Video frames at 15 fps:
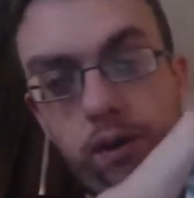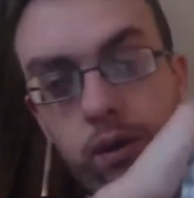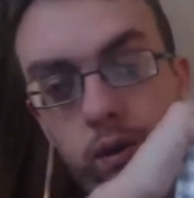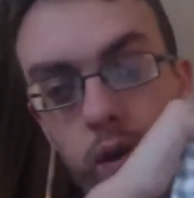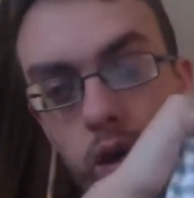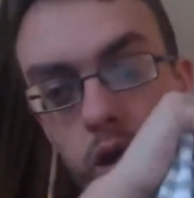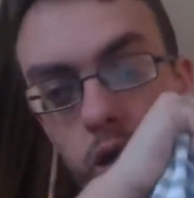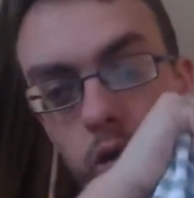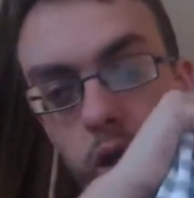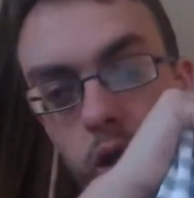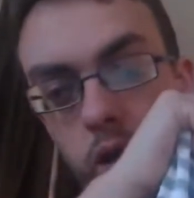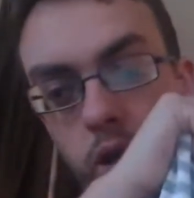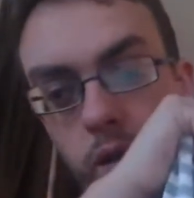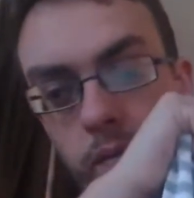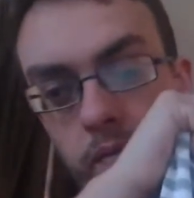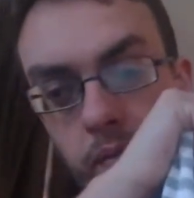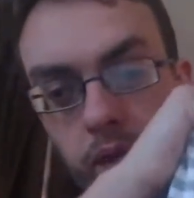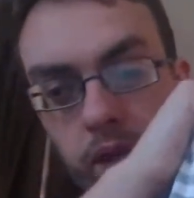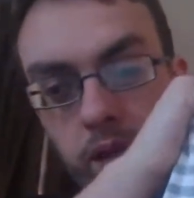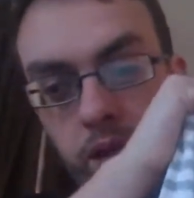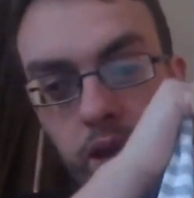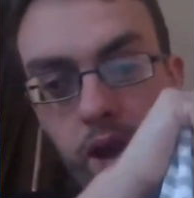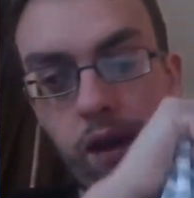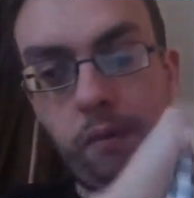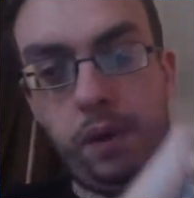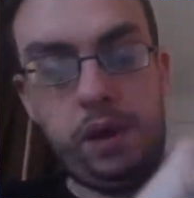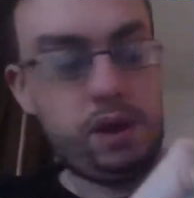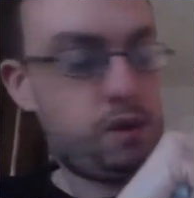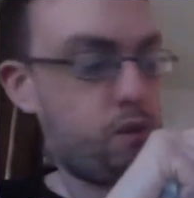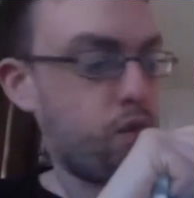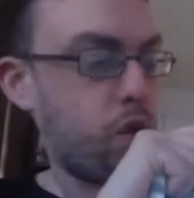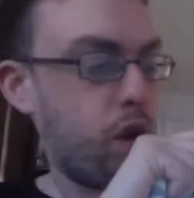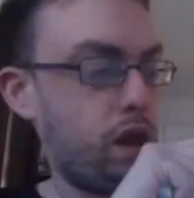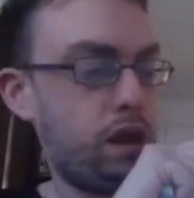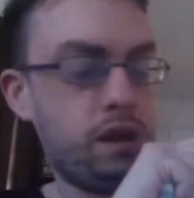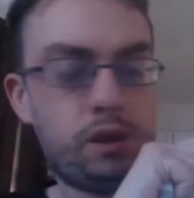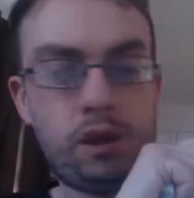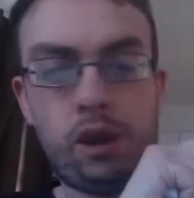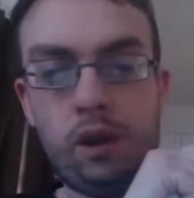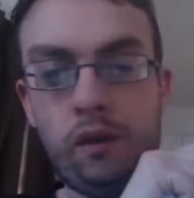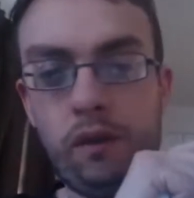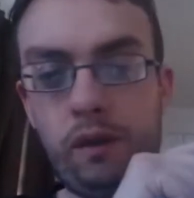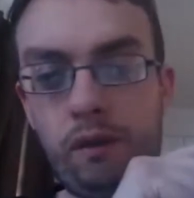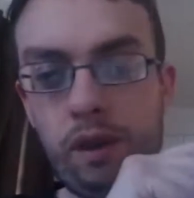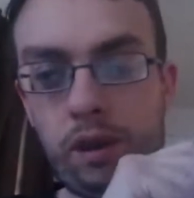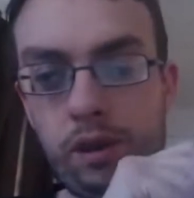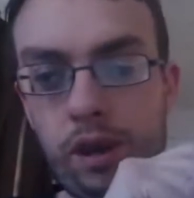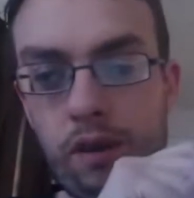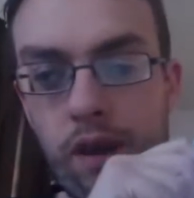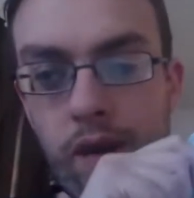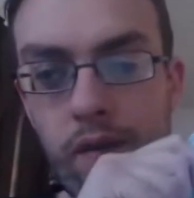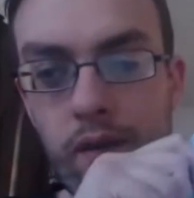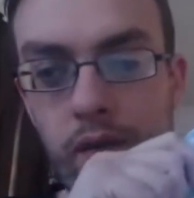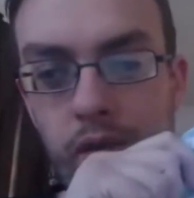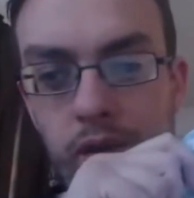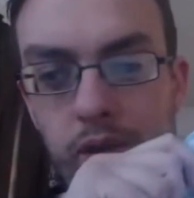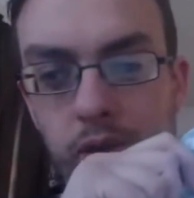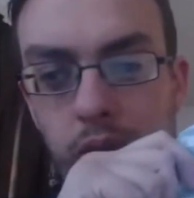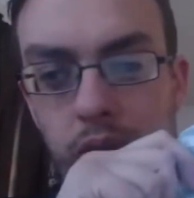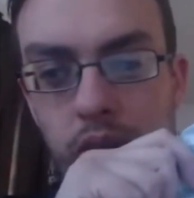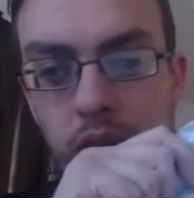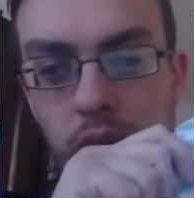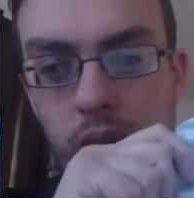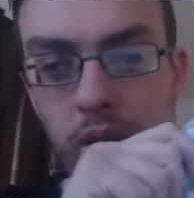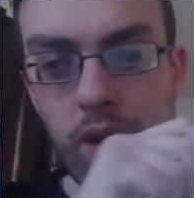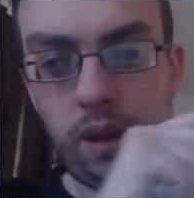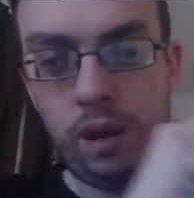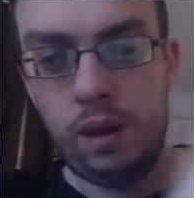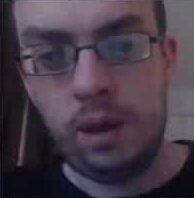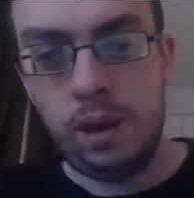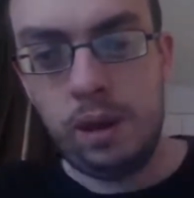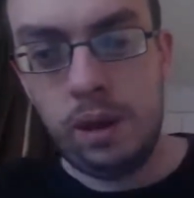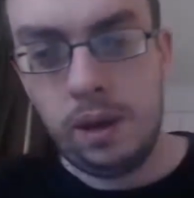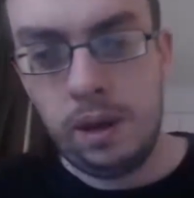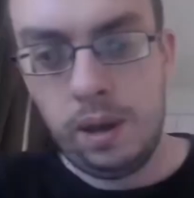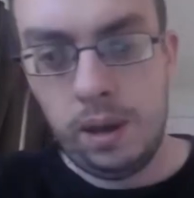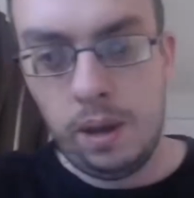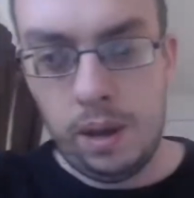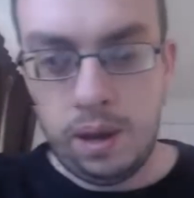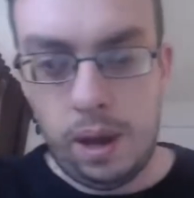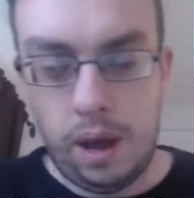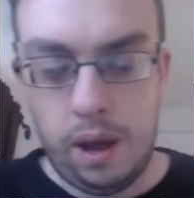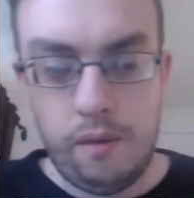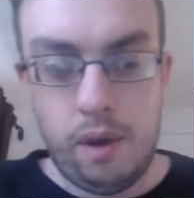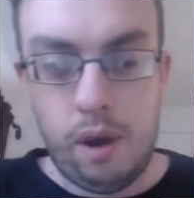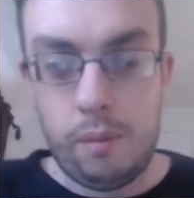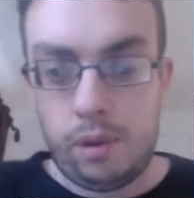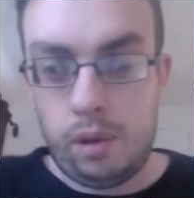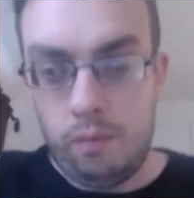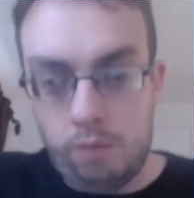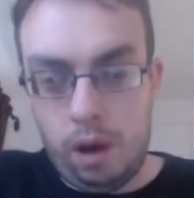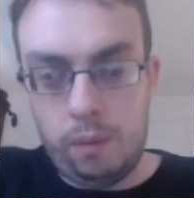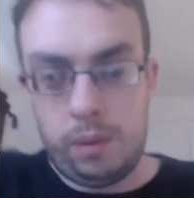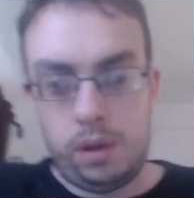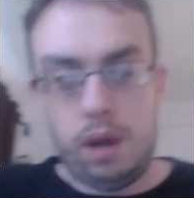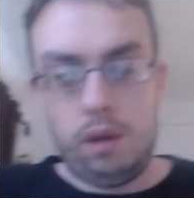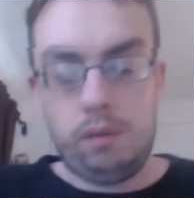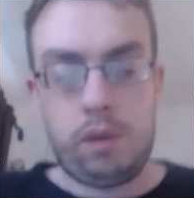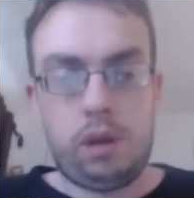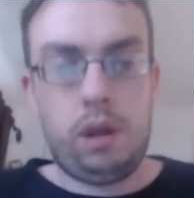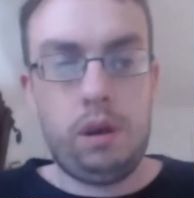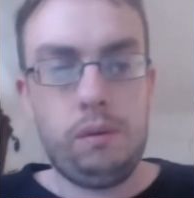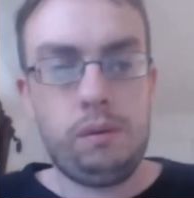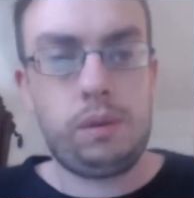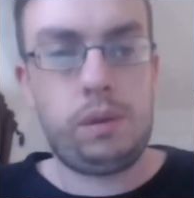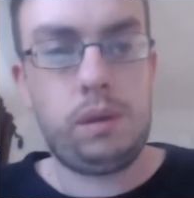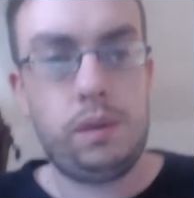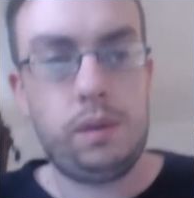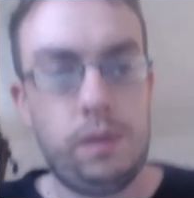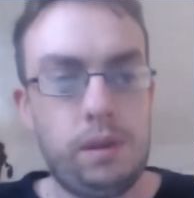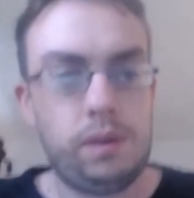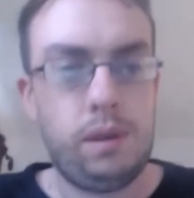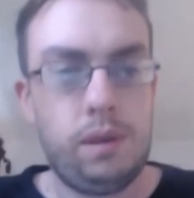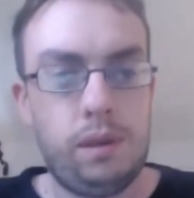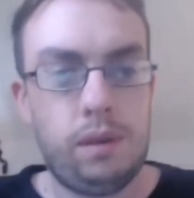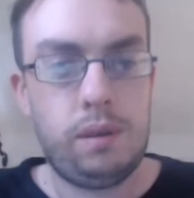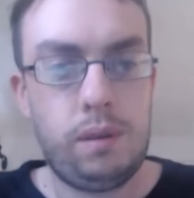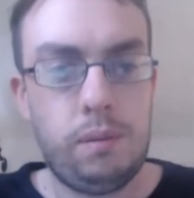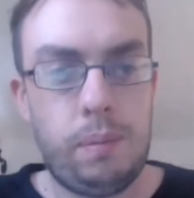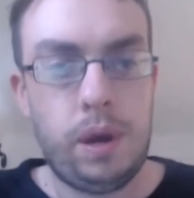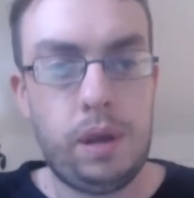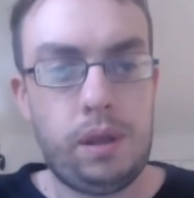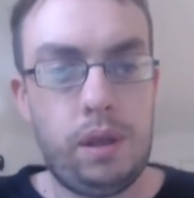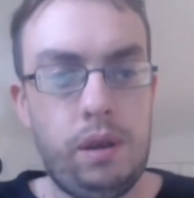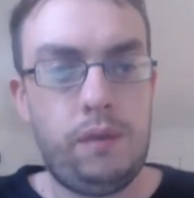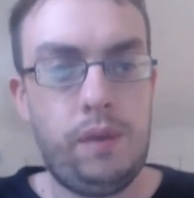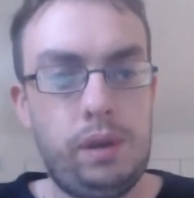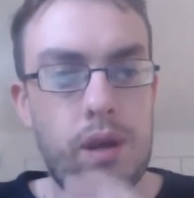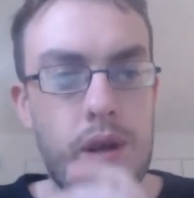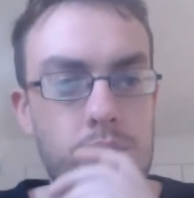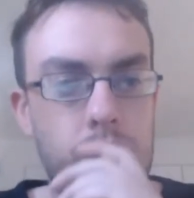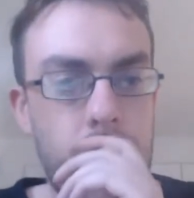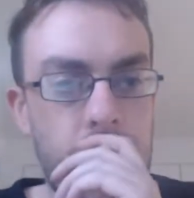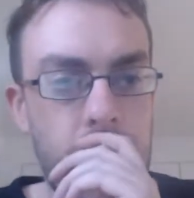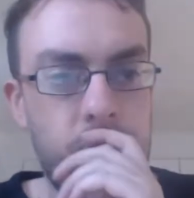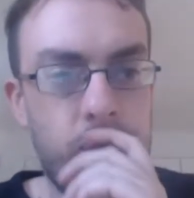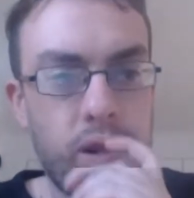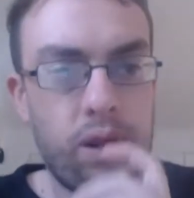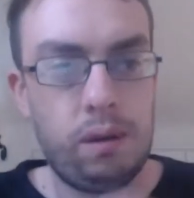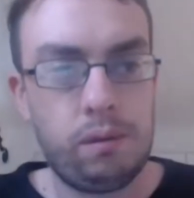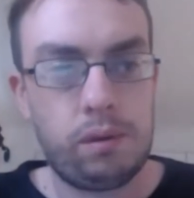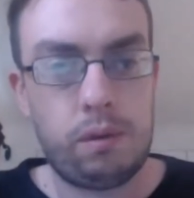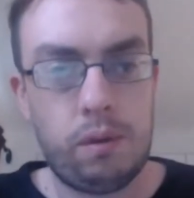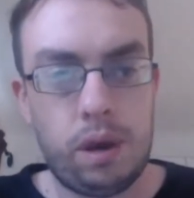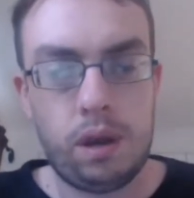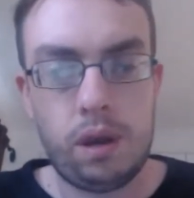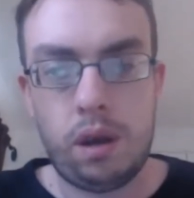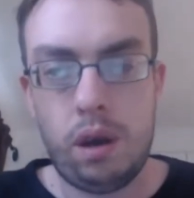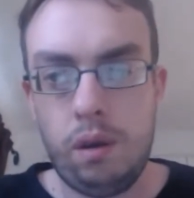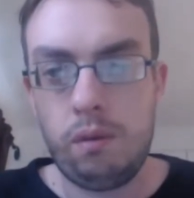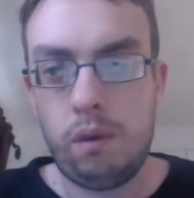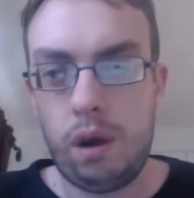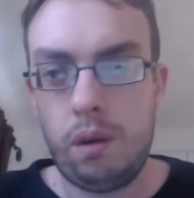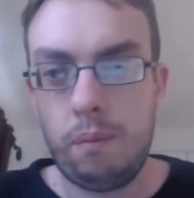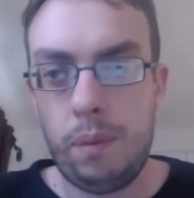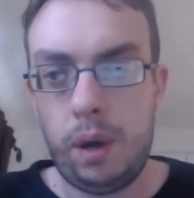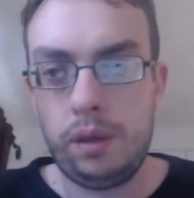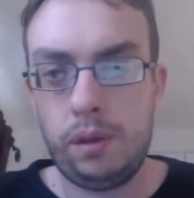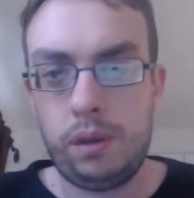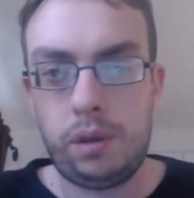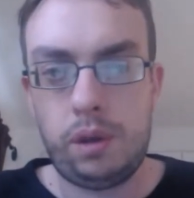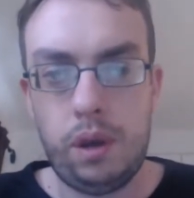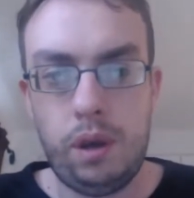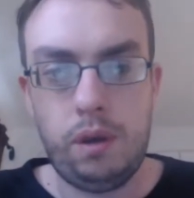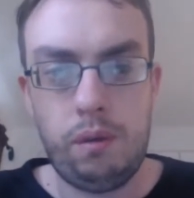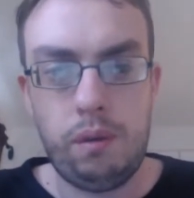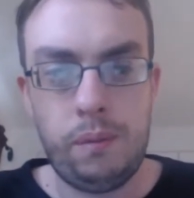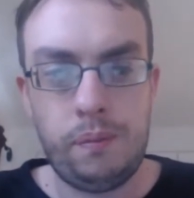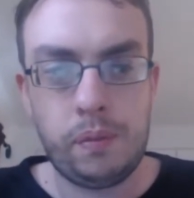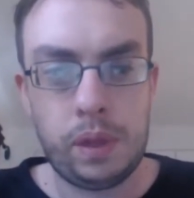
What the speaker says: it's 20 quid. I'd be the greatest clothing reseller ever if it's 20 quid. Hi, Rob. See, Rob sells clothes, but I don't know if he sells ladies' clothes. So we're going to go right, Monsoon,